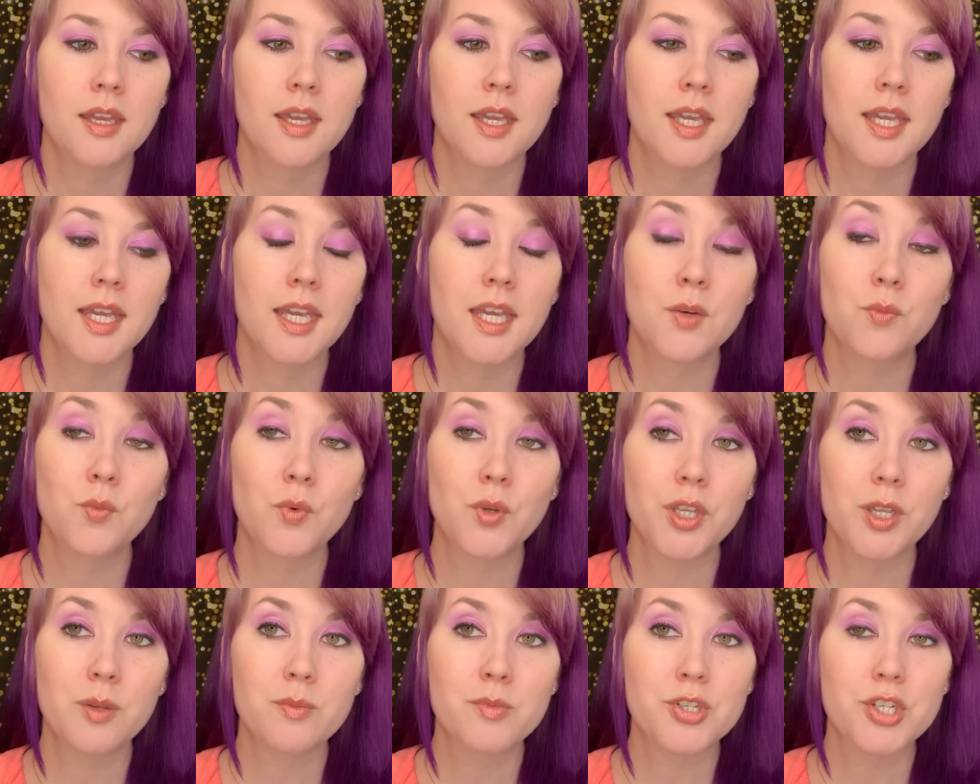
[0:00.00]
In
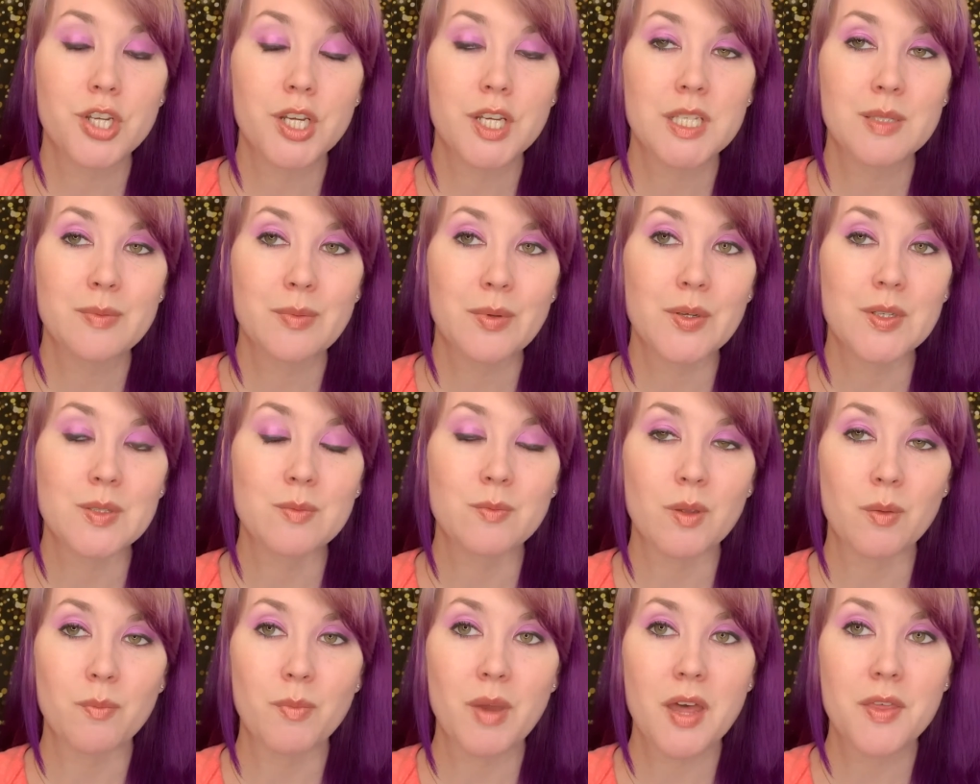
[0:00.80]
William Shakespeare's
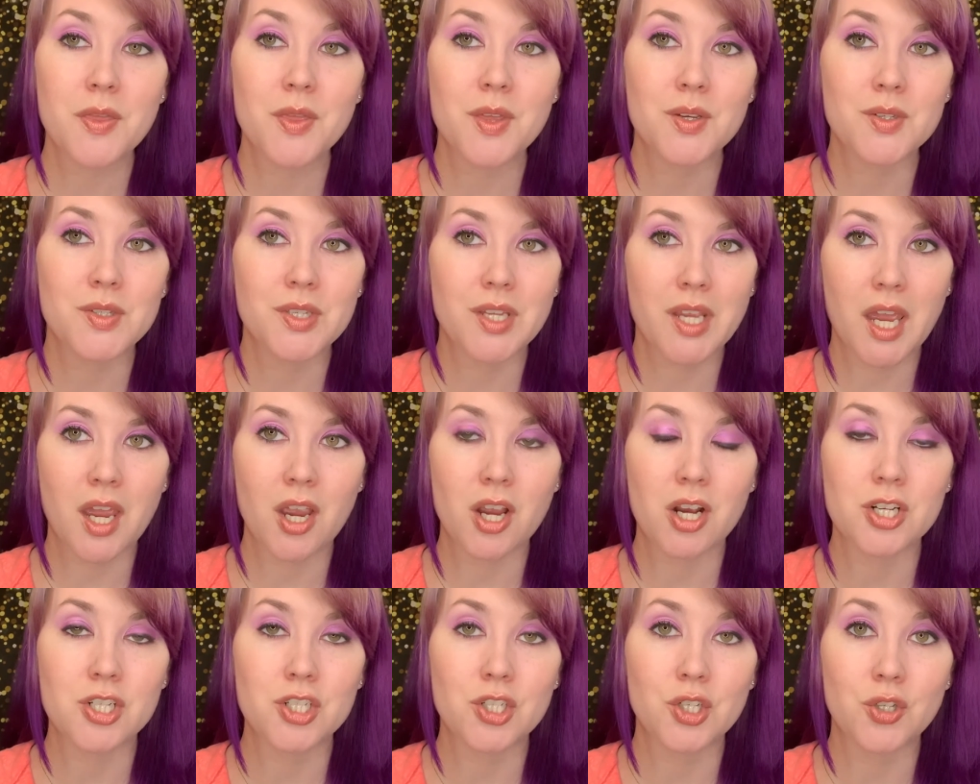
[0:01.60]
Macbeth, there's a
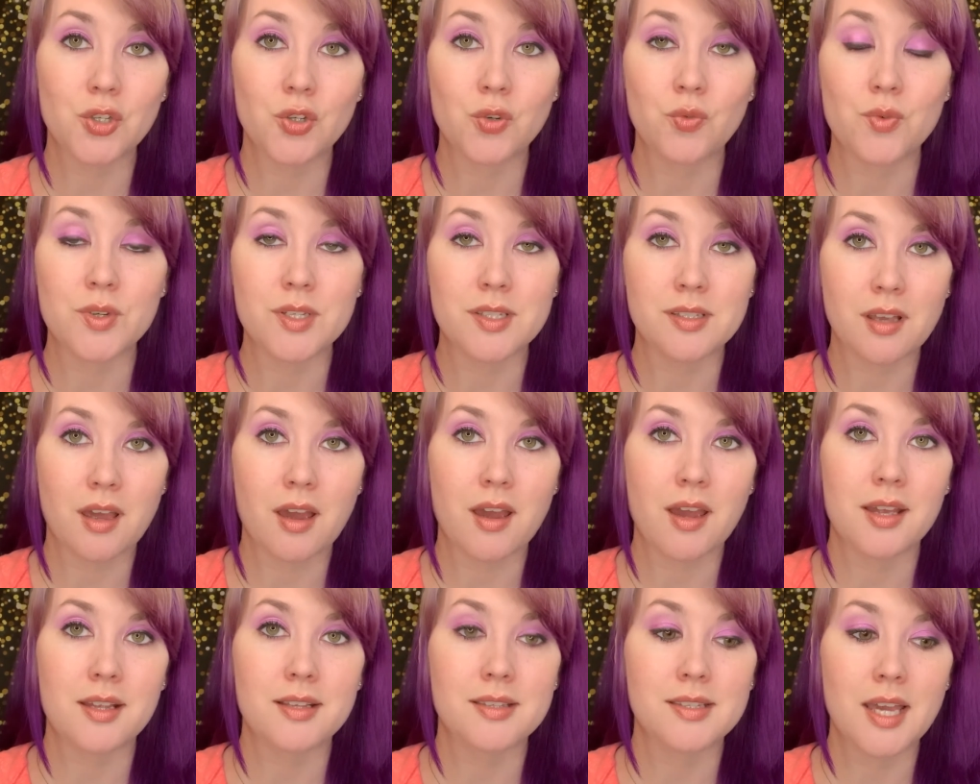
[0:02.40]
character who
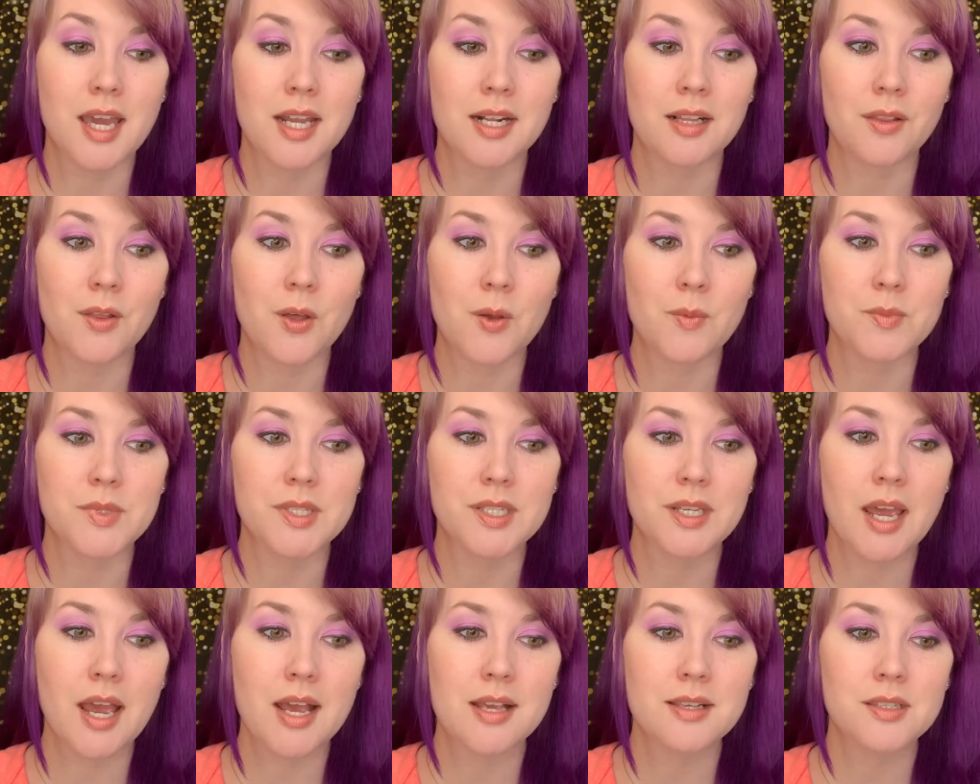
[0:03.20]
resides at Lums
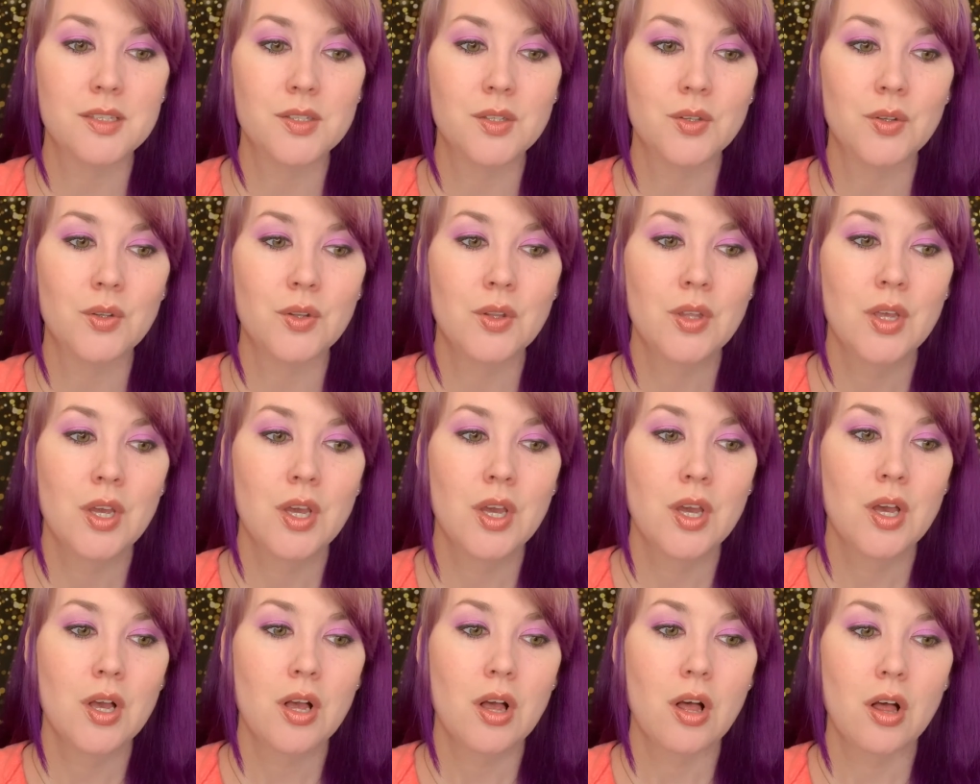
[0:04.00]
Castle,
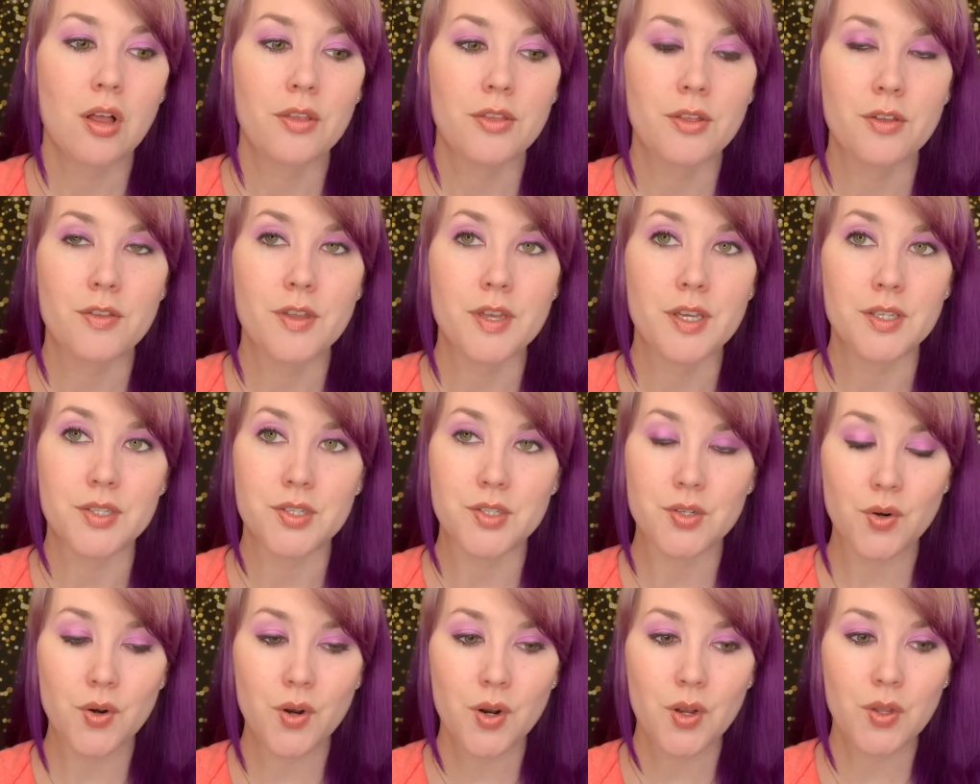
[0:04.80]
although the
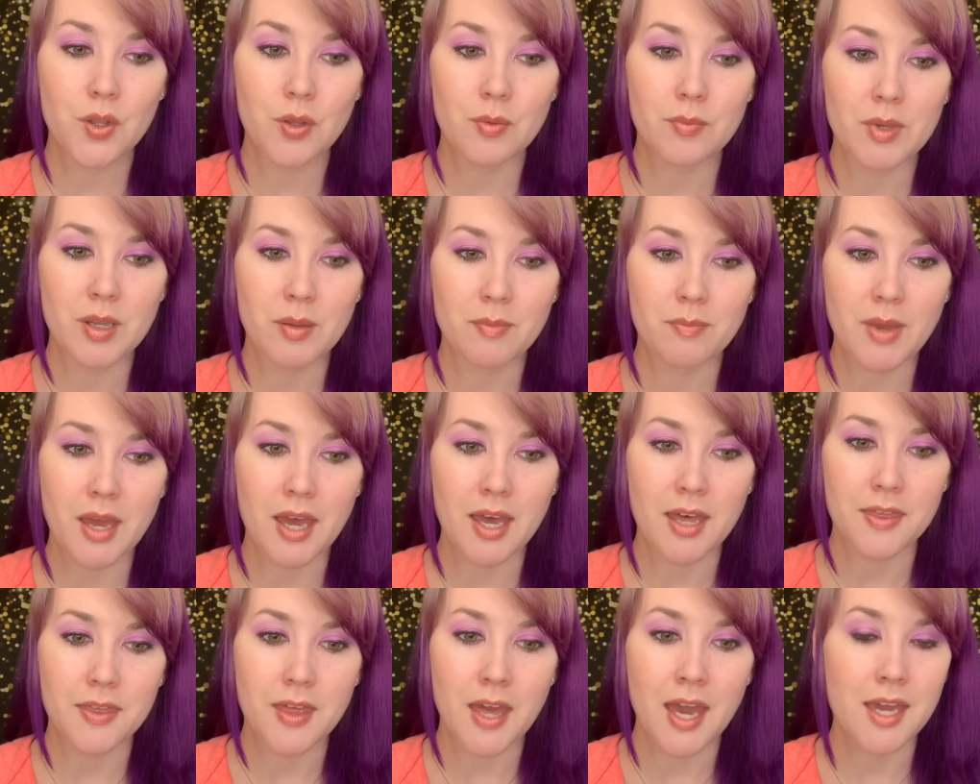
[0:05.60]
historical
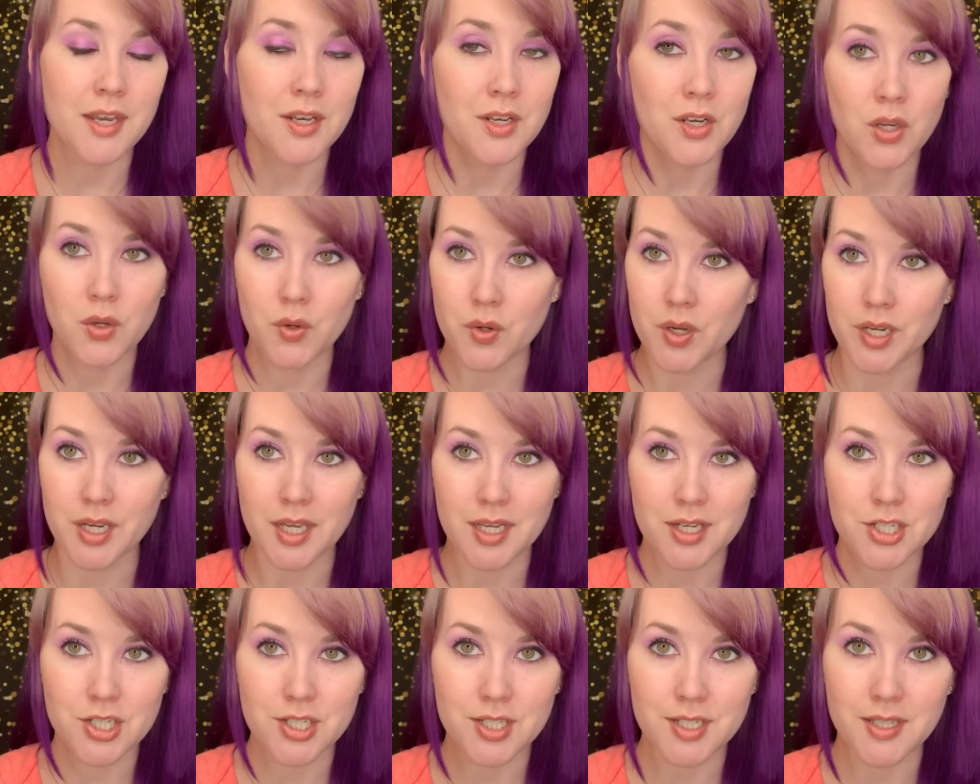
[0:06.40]
Macbeth had no
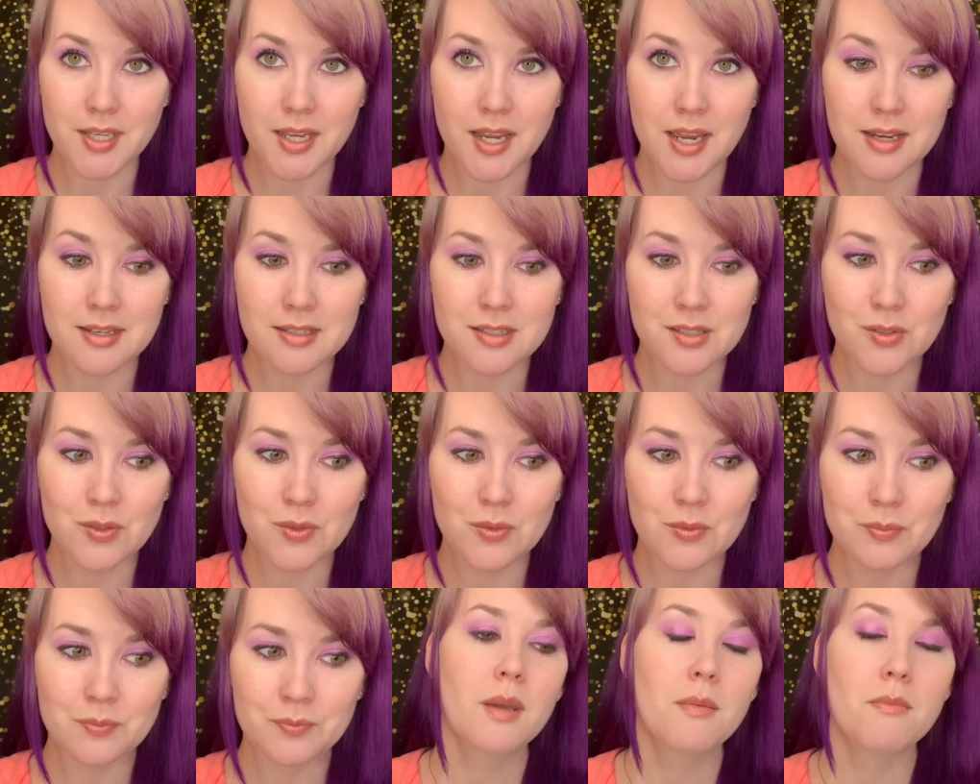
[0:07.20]
connection to the
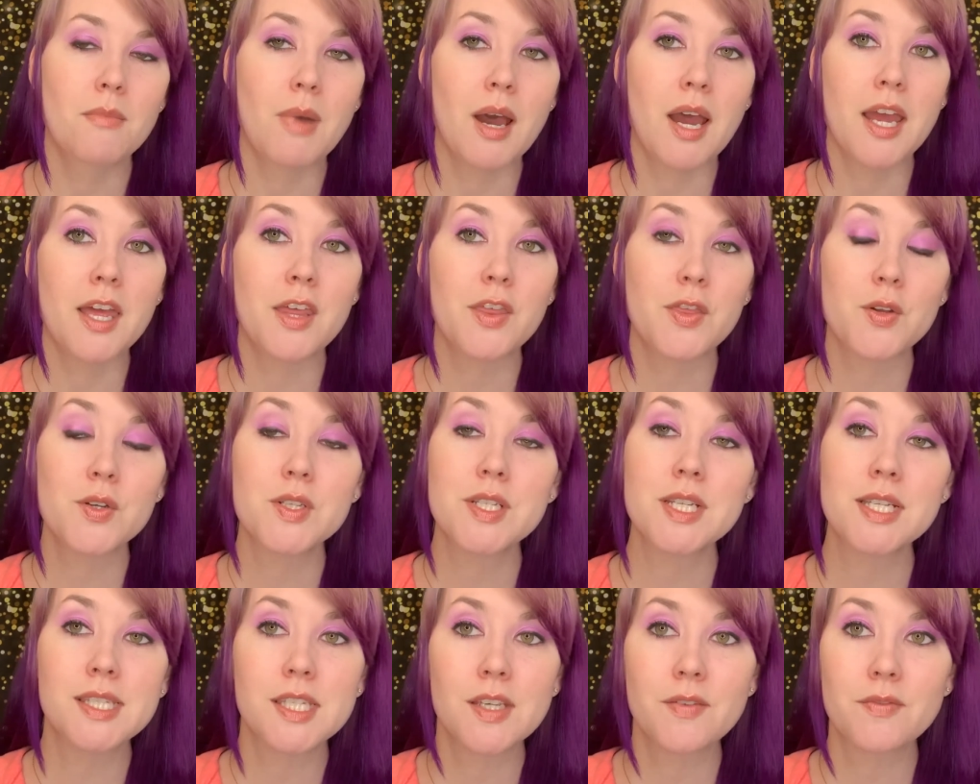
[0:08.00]
castle. By
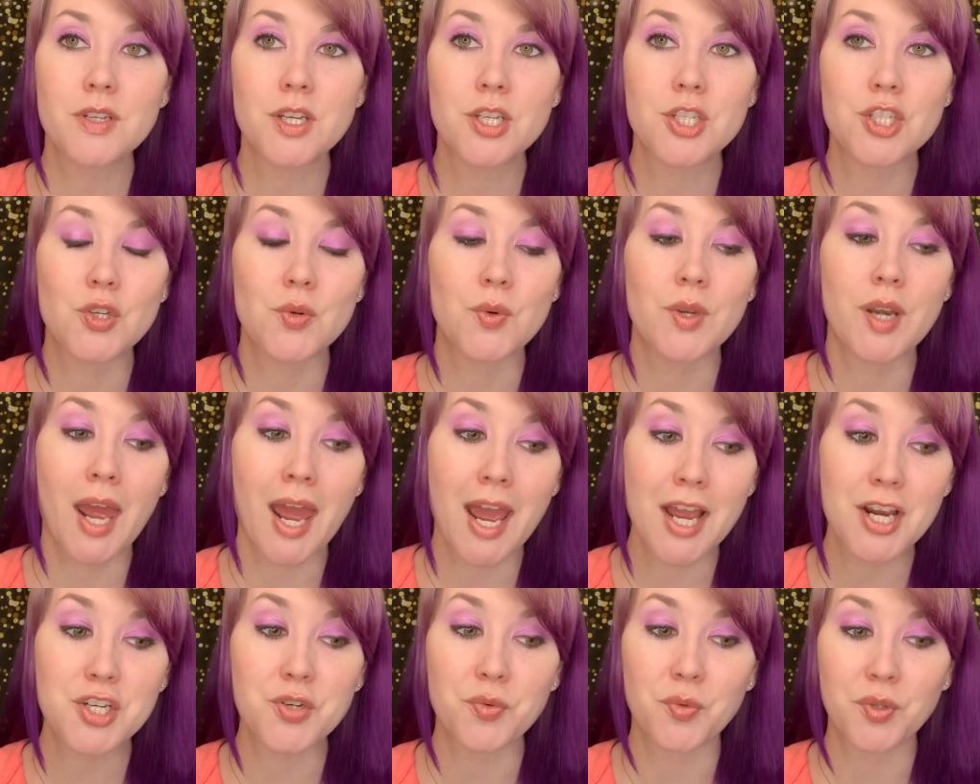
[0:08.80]
1372, an
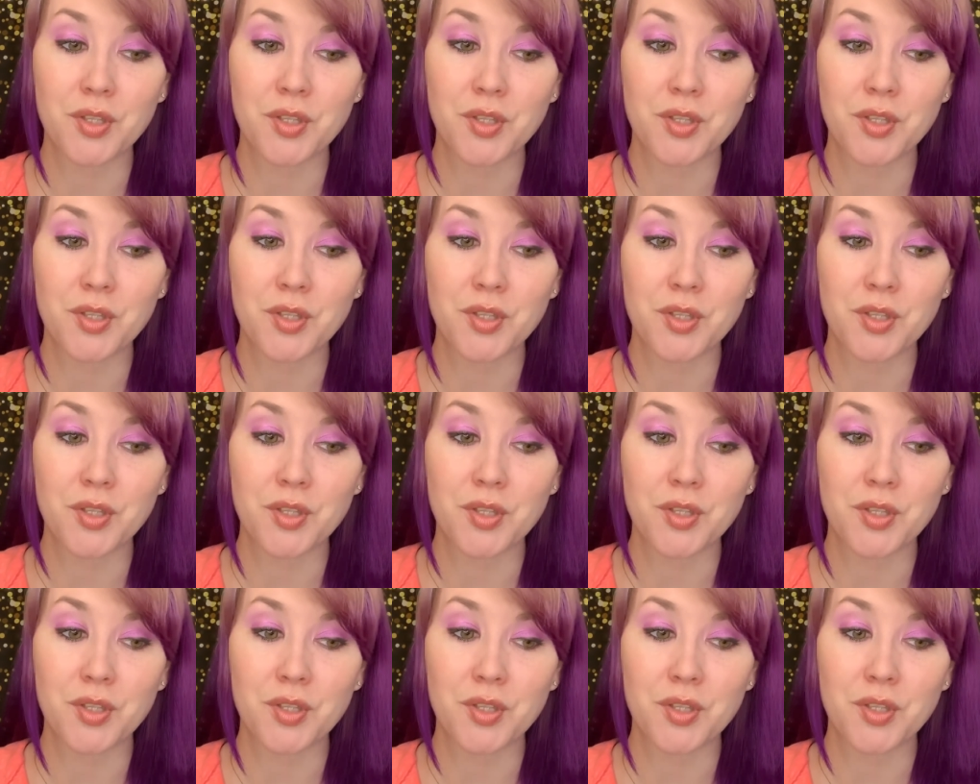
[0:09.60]
actual